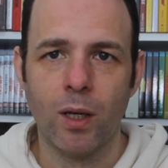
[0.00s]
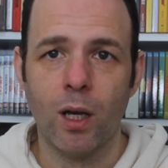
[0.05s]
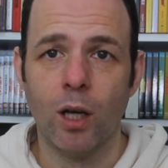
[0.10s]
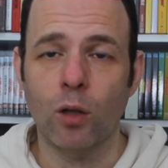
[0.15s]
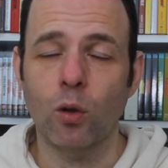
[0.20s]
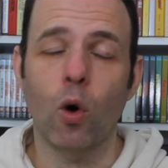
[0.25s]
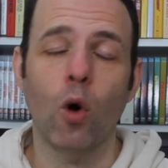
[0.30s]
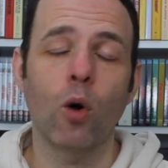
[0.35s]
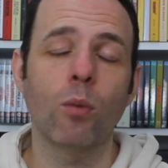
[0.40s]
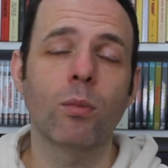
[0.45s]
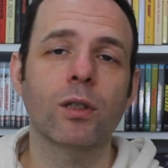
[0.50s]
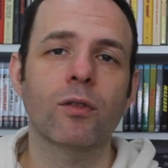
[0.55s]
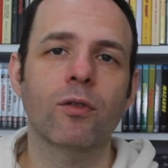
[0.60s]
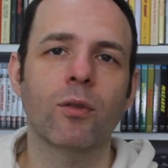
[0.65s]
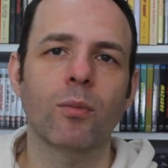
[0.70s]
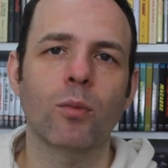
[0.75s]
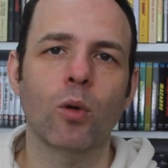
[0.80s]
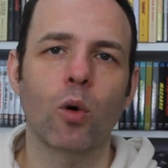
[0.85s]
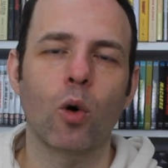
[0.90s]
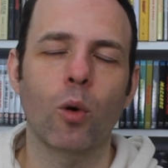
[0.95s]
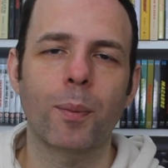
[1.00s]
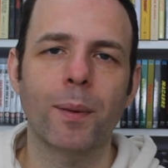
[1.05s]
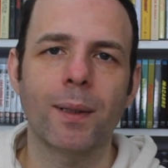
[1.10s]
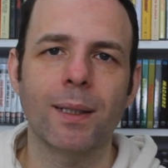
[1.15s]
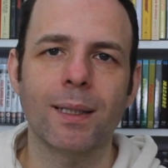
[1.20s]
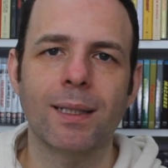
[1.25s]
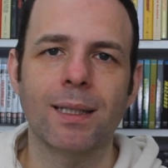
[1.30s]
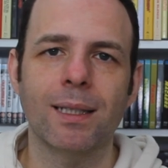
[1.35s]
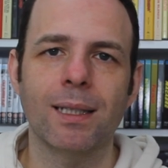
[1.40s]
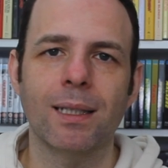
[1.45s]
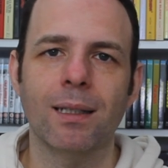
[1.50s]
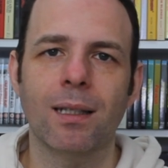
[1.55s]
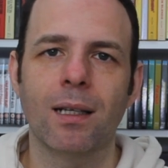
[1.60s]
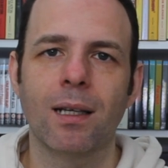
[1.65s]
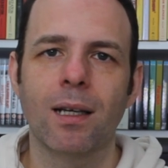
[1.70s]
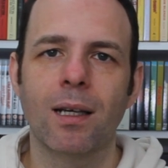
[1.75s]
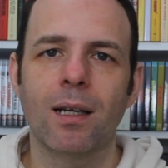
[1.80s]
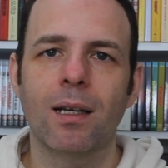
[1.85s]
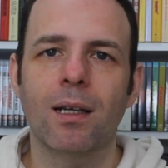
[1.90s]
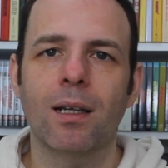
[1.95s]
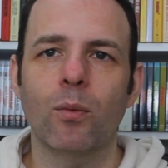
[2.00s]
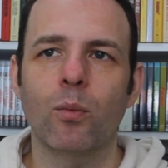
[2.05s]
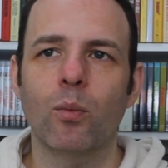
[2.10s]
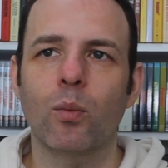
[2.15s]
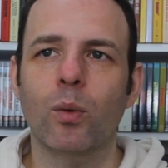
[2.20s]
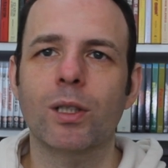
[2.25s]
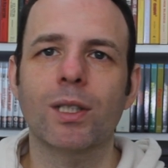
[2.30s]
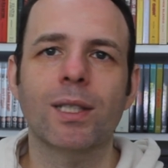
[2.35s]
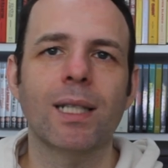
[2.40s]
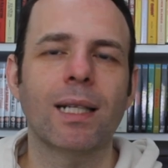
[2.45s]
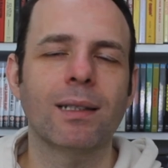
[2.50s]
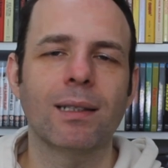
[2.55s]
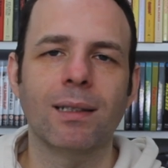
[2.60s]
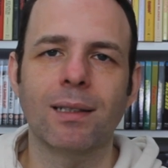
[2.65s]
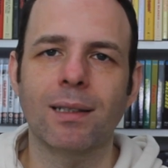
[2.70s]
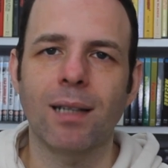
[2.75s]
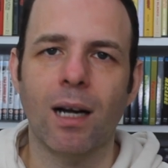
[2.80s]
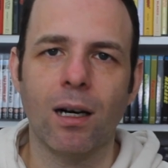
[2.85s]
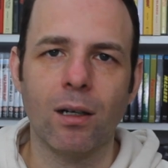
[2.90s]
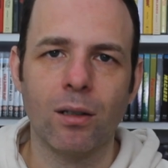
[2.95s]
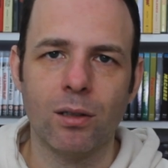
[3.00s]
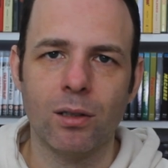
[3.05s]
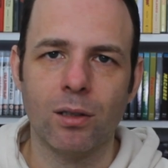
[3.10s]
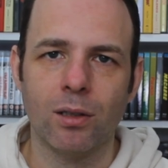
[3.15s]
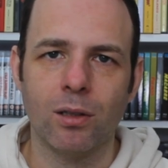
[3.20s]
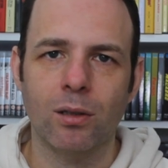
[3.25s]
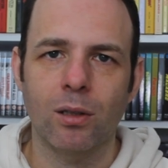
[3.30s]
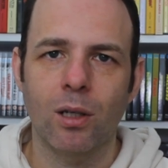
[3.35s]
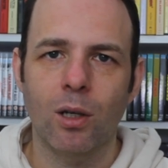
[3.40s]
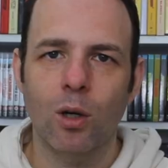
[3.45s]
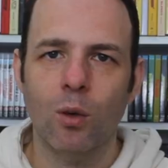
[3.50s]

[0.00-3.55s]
And almost from the opening scene, we're set in darkness.